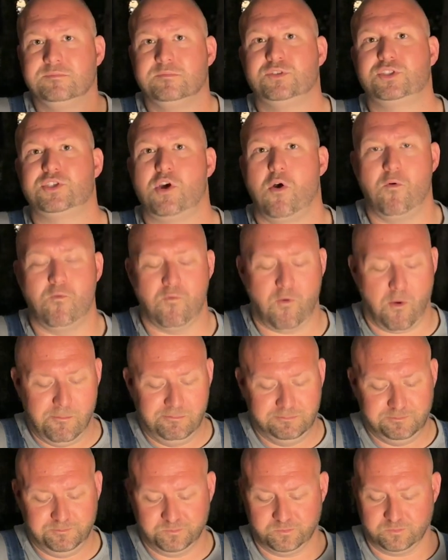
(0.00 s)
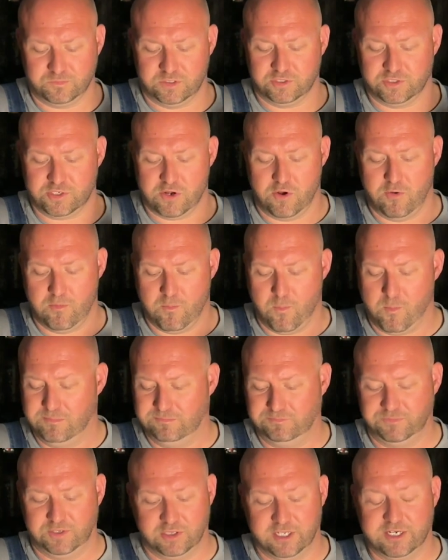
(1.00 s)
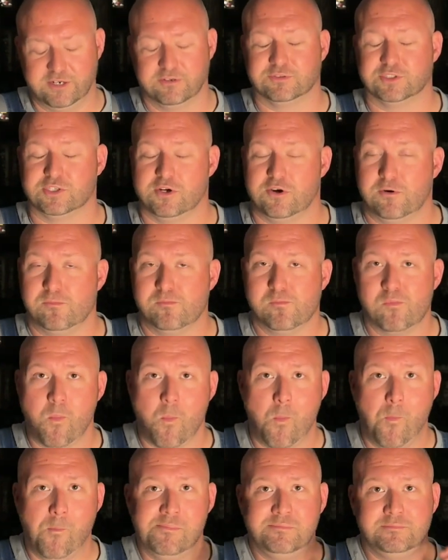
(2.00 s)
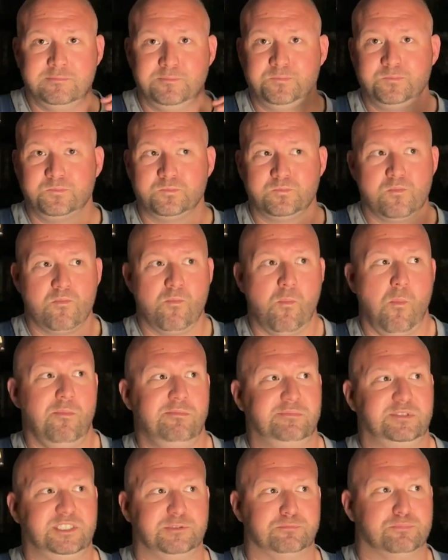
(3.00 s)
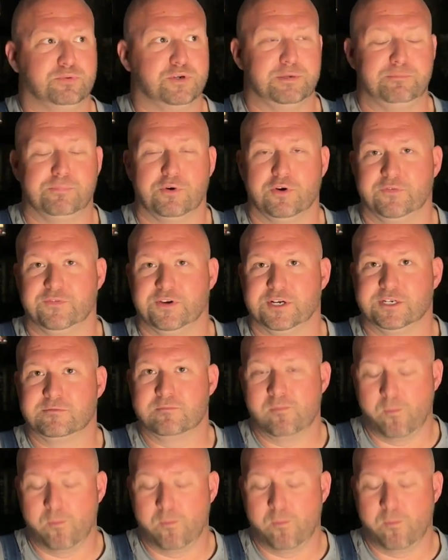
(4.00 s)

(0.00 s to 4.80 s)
The layer of salt is pretty perfect.